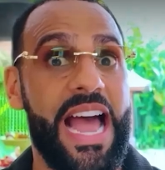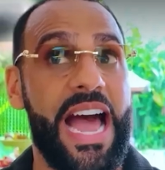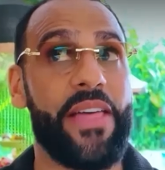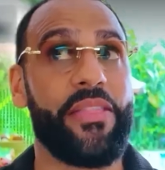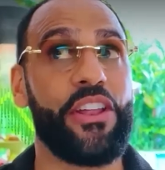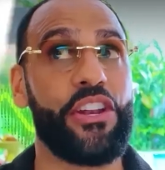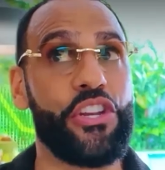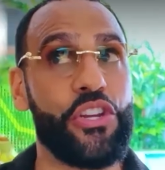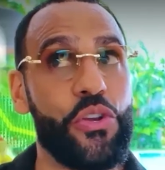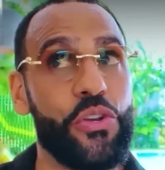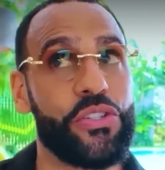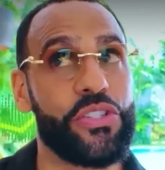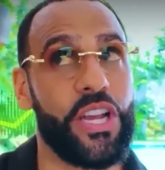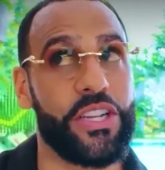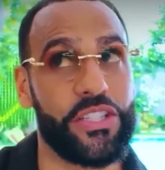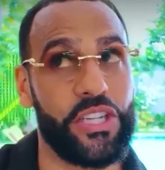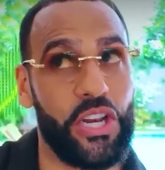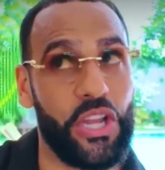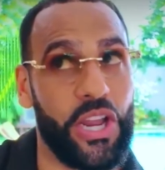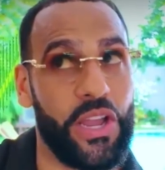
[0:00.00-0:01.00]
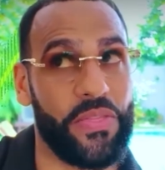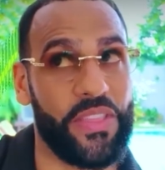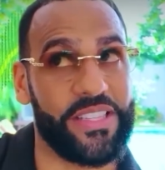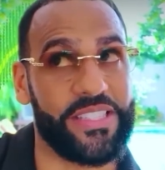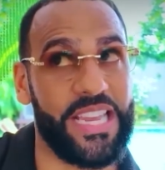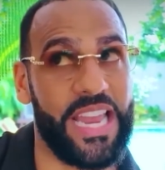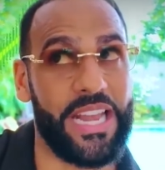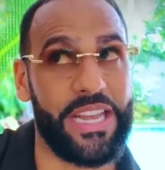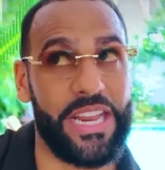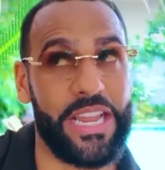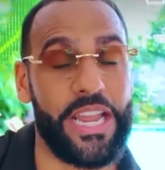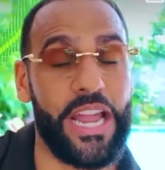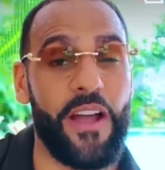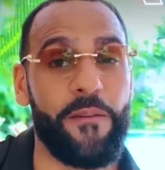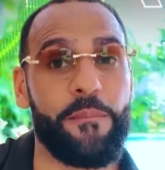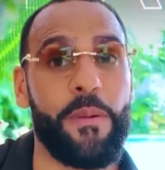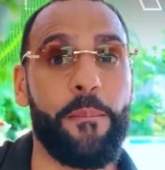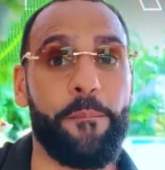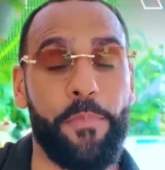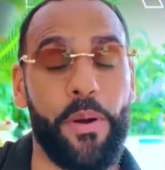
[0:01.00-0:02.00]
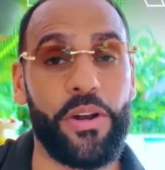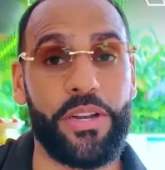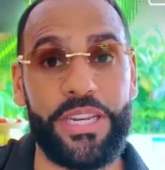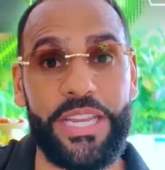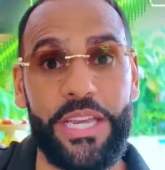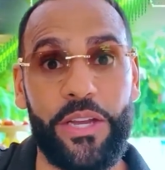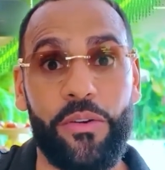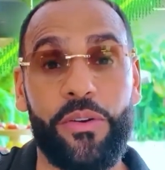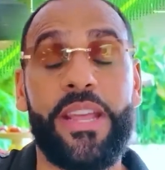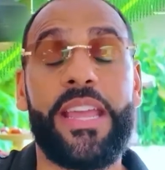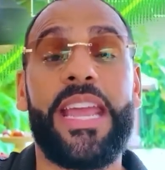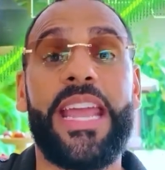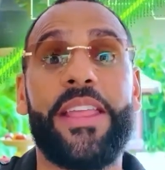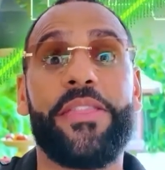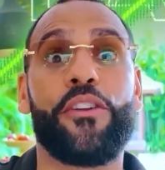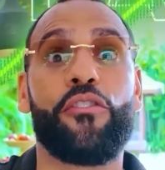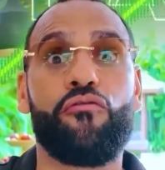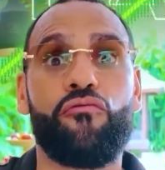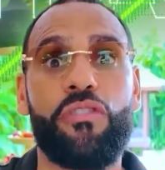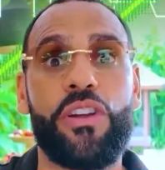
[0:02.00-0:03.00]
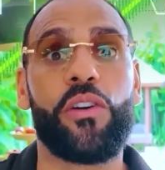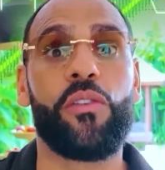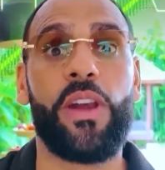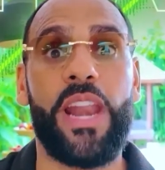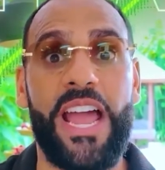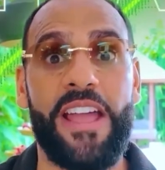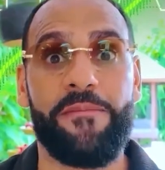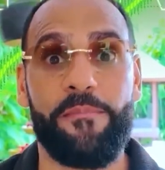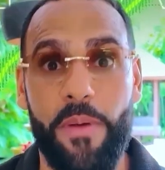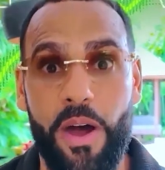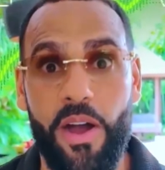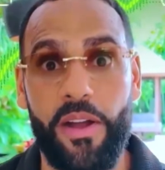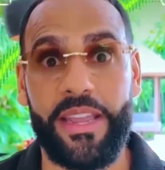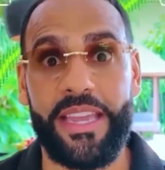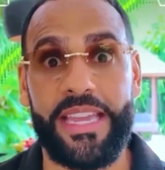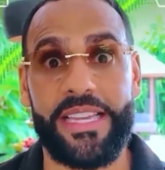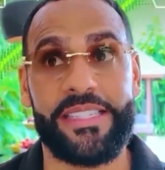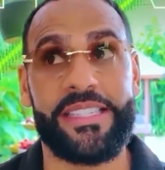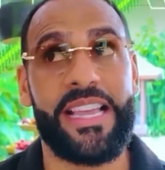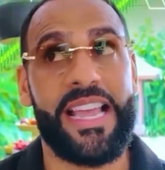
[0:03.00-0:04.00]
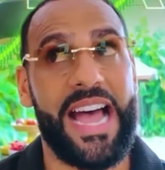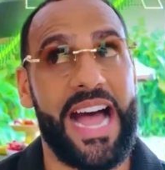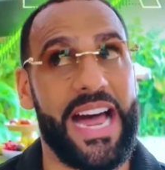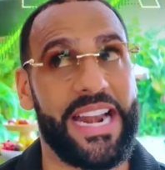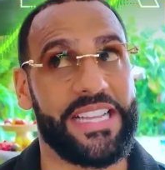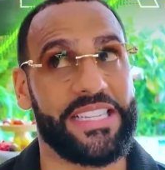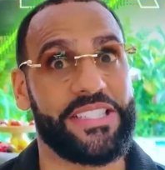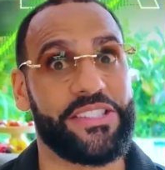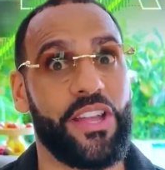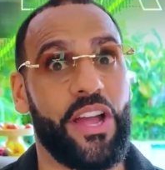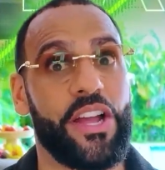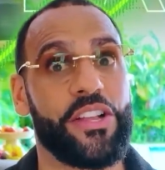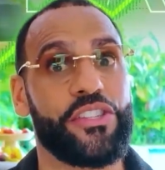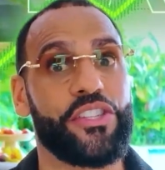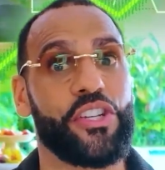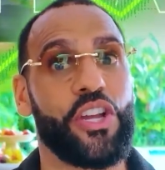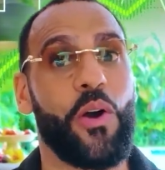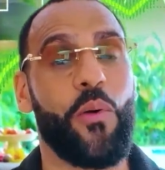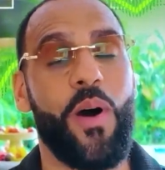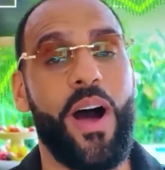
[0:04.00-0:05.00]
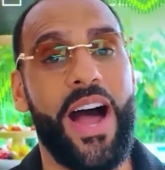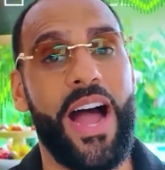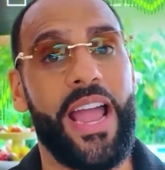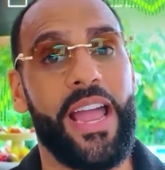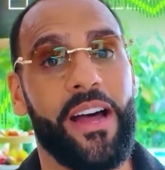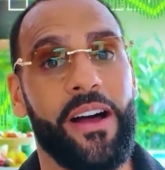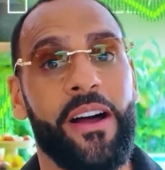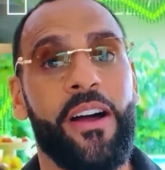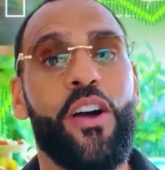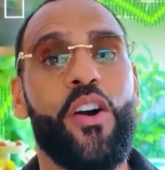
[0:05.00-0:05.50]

And then you start to look at the 10-year government bond yield in the real live markets and it's starting to go higher.